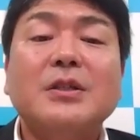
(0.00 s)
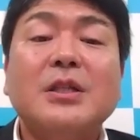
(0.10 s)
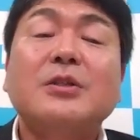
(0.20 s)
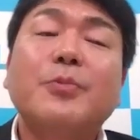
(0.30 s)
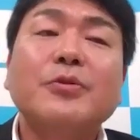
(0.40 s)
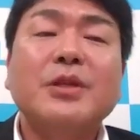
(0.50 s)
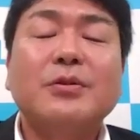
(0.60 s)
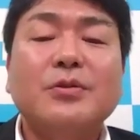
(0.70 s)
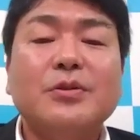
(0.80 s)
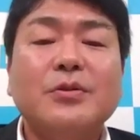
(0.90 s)

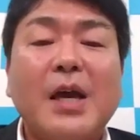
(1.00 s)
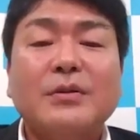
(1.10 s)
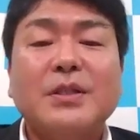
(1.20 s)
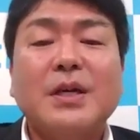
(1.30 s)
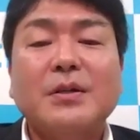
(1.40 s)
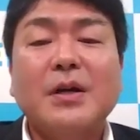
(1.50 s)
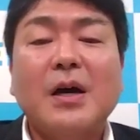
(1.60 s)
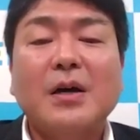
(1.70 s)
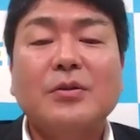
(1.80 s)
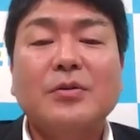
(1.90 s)
exported to Excel
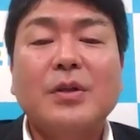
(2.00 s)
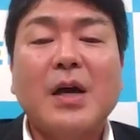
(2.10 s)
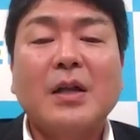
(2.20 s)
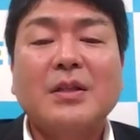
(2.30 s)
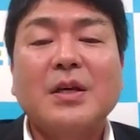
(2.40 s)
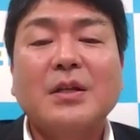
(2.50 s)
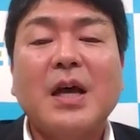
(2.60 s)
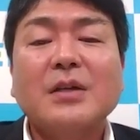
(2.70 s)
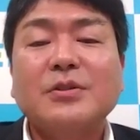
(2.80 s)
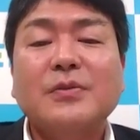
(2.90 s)
at the
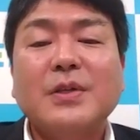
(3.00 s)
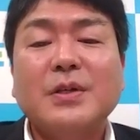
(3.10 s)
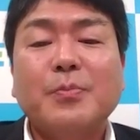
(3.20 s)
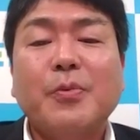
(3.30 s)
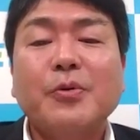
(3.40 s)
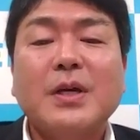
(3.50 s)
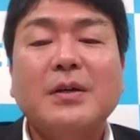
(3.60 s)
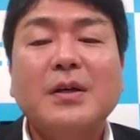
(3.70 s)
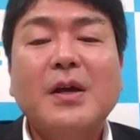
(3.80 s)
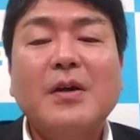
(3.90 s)
touch of the button
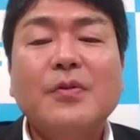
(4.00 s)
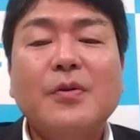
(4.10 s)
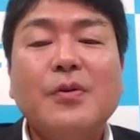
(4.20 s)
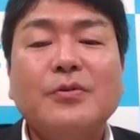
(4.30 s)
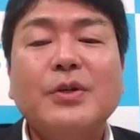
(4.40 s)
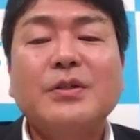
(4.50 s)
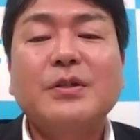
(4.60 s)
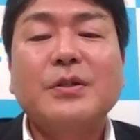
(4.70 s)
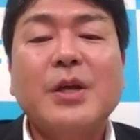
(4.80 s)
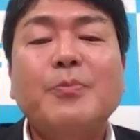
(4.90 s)
for quick
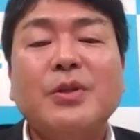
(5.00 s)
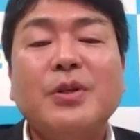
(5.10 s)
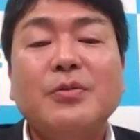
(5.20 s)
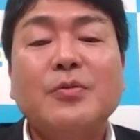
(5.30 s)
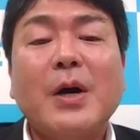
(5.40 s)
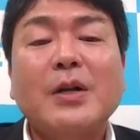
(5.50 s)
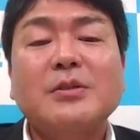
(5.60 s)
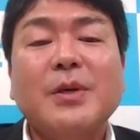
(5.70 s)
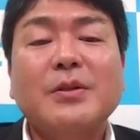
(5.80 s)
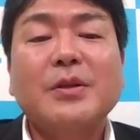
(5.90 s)
reporting to
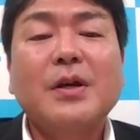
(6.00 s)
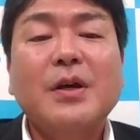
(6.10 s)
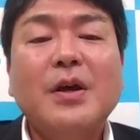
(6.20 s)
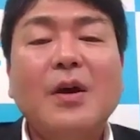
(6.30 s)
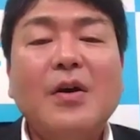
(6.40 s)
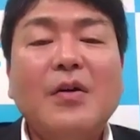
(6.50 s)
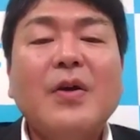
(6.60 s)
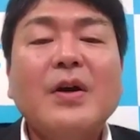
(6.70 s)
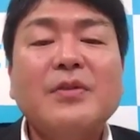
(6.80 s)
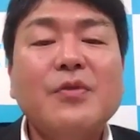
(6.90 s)
management.
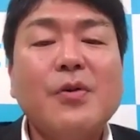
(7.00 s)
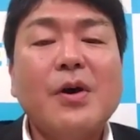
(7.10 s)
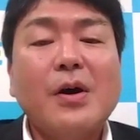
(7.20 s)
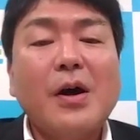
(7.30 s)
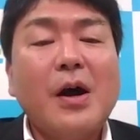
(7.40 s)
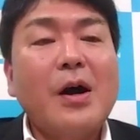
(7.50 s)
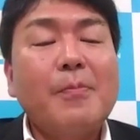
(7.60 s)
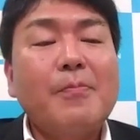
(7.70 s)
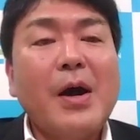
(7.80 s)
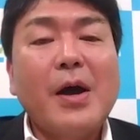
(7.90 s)
Furthermore,
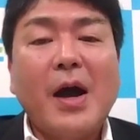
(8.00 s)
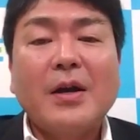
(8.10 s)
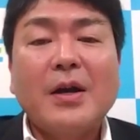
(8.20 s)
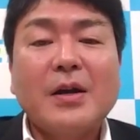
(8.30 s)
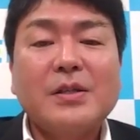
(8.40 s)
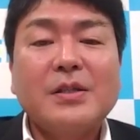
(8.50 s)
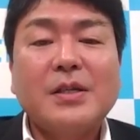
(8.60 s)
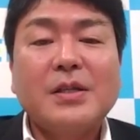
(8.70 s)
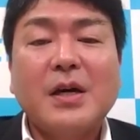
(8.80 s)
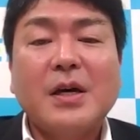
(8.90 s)
by
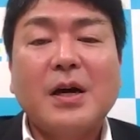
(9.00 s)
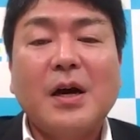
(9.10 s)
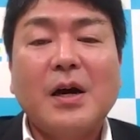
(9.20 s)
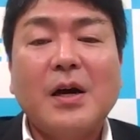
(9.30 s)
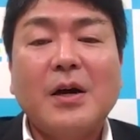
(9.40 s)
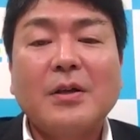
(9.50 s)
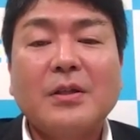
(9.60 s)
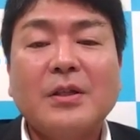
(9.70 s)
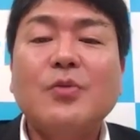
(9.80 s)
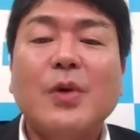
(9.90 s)
analyzing
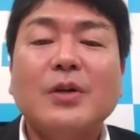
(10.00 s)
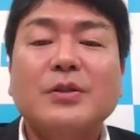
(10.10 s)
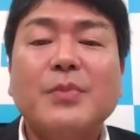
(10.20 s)
keywords